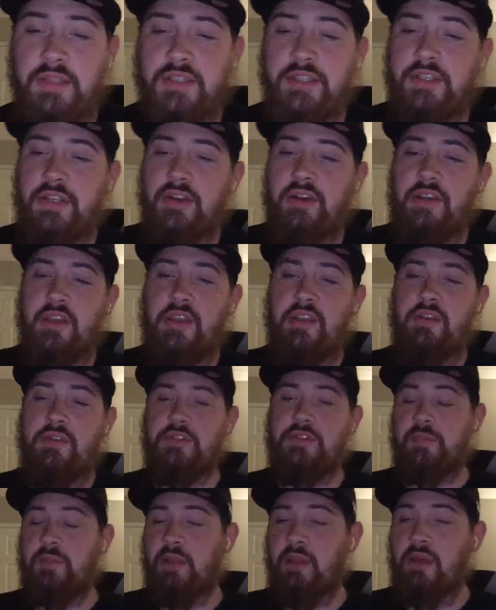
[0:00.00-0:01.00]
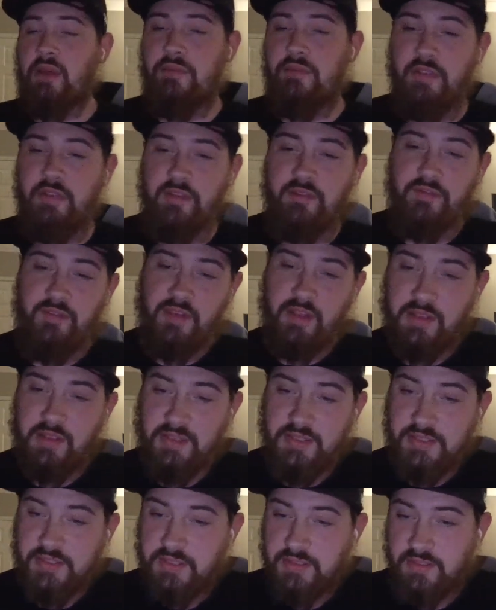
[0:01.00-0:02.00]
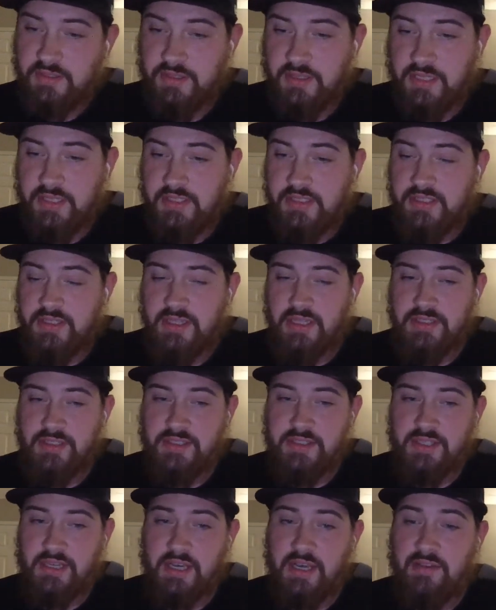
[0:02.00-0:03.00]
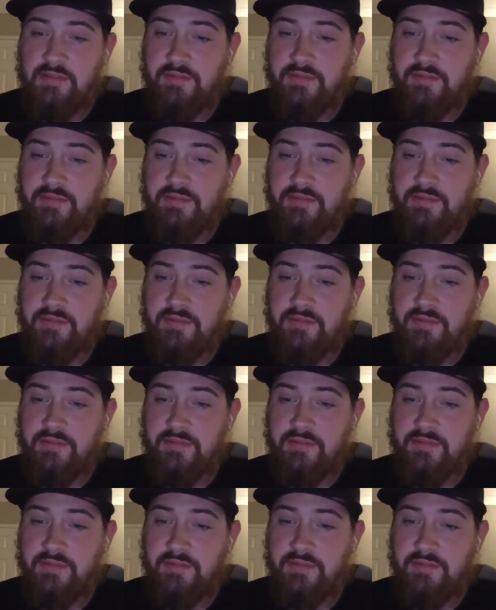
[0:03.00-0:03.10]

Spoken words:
still a huge blow for the Phillies. That's tough.